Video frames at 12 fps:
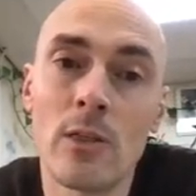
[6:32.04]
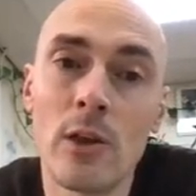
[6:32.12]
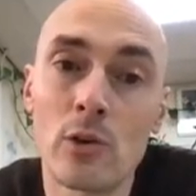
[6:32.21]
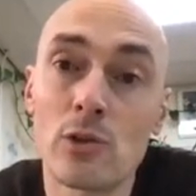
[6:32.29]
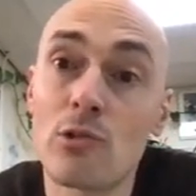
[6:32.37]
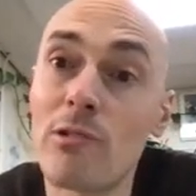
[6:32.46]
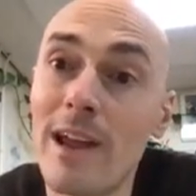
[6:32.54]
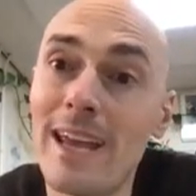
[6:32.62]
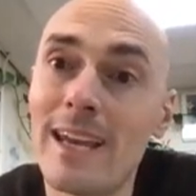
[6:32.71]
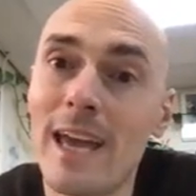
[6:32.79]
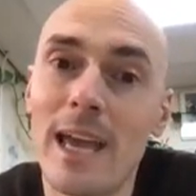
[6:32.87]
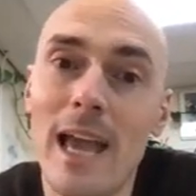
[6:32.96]
those
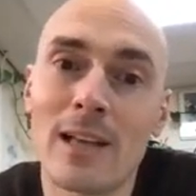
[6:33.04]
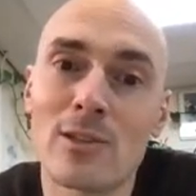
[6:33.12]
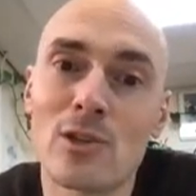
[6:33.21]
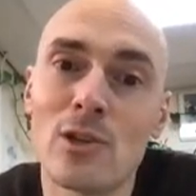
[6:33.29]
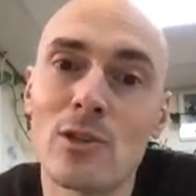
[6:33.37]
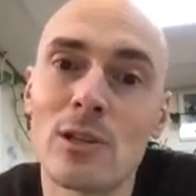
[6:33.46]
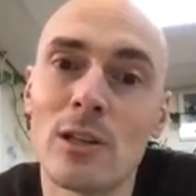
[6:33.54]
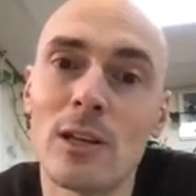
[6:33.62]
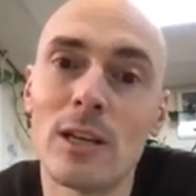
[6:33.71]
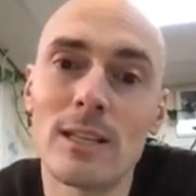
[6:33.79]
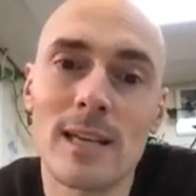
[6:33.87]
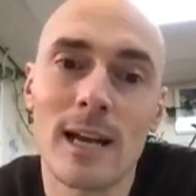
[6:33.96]
grade A attitude to
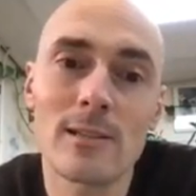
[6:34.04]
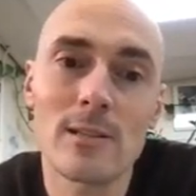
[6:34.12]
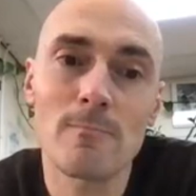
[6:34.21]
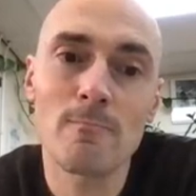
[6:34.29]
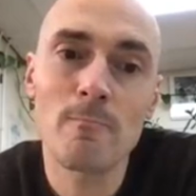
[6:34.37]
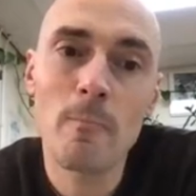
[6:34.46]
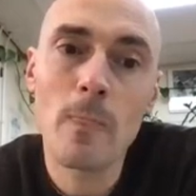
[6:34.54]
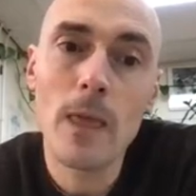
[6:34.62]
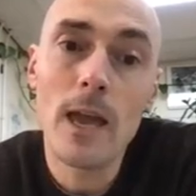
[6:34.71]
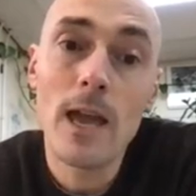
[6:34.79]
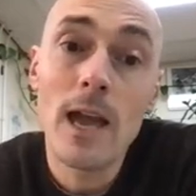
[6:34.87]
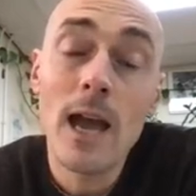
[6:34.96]
learning tasks.
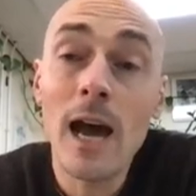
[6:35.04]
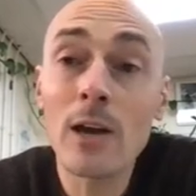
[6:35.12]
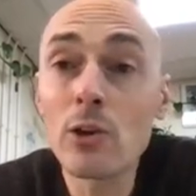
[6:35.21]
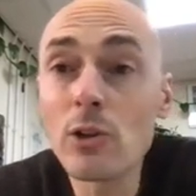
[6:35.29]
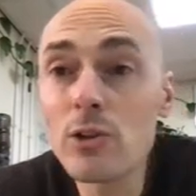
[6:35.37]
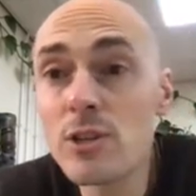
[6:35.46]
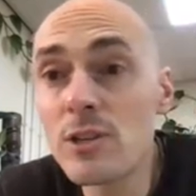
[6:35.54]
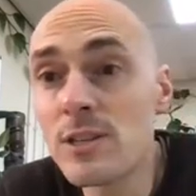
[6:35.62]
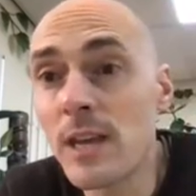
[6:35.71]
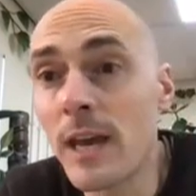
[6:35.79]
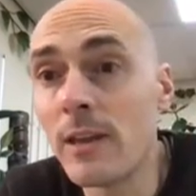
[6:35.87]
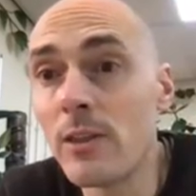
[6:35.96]
I'd also
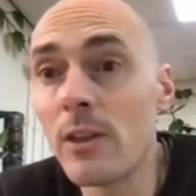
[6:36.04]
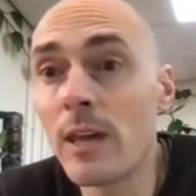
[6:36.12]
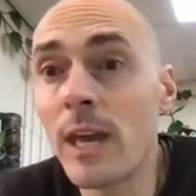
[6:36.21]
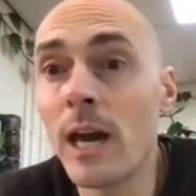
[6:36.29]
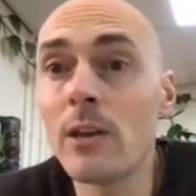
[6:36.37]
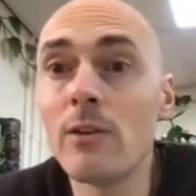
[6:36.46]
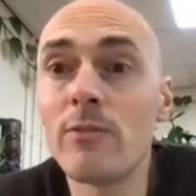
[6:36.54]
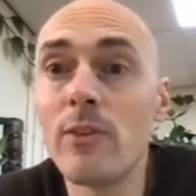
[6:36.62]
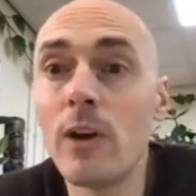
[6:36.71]
say that the kind